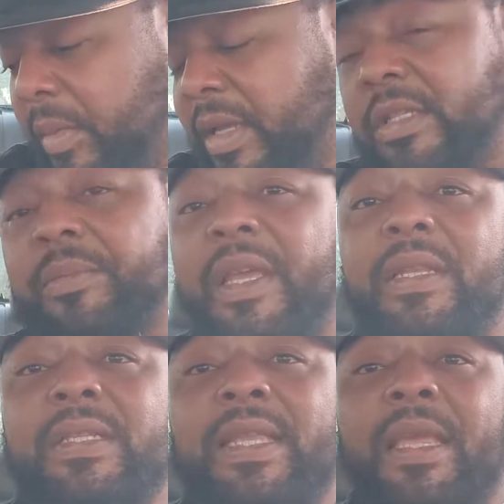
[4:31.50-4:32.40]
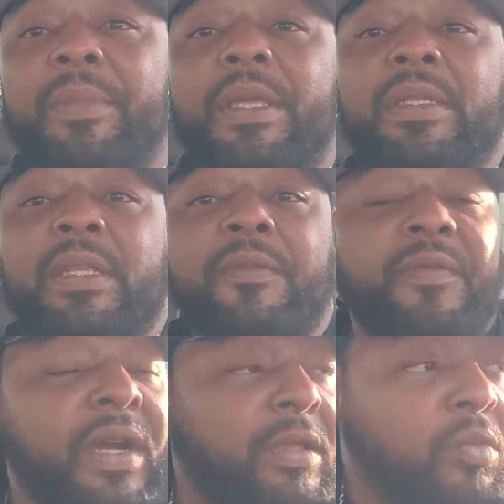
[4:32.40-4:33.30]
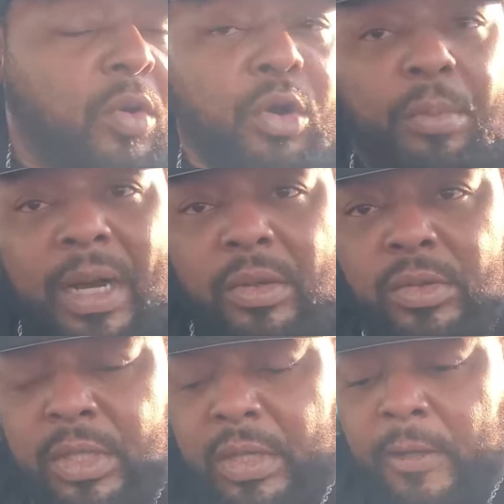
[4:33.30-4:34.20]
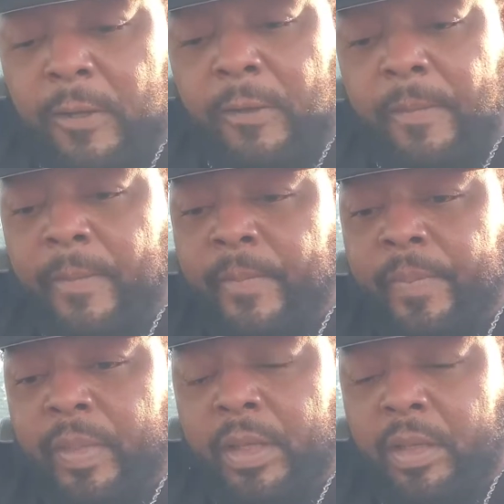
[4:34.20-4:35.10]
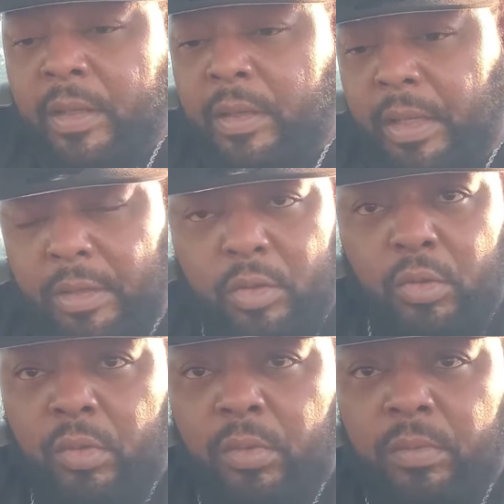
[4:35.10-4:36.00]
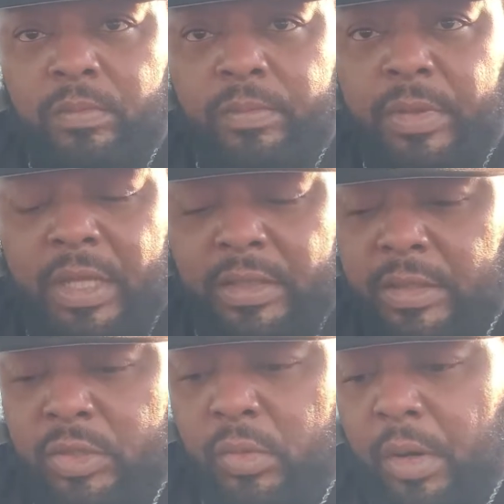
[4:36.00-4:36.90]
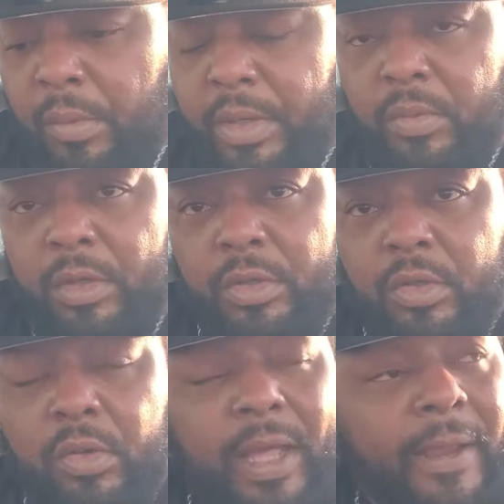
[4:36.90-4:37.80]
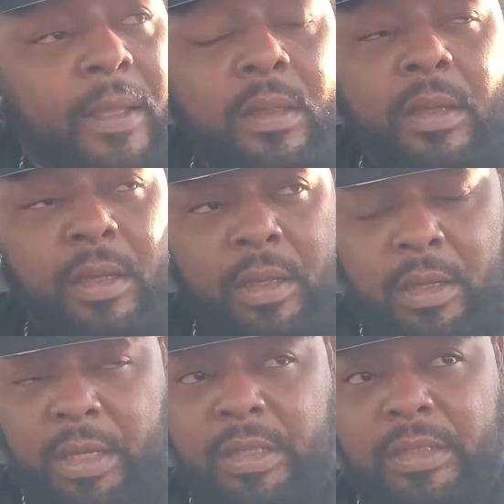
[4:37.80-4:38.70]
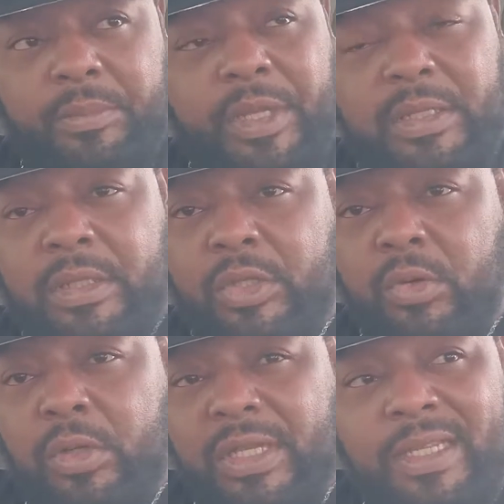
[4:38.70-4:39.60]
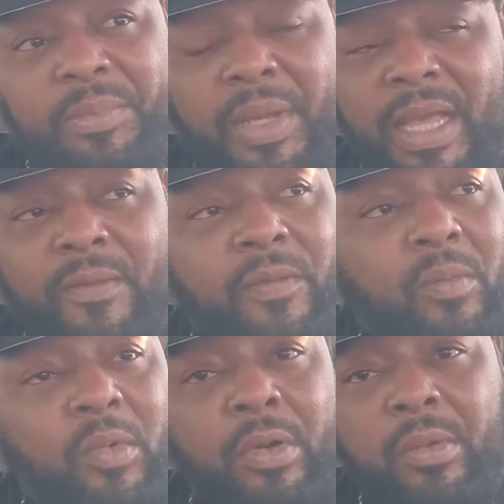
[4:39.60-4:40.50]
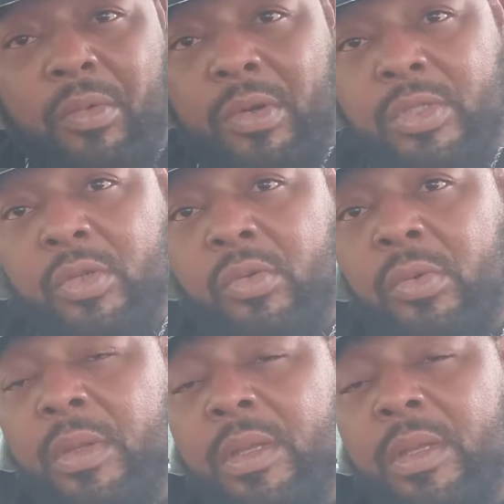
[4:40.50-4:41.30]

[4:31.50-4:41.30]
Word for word: But he just made a statement. He said, find you role models that that do things that you already want to do. Like, he just mentioned George S. Patton from World War II.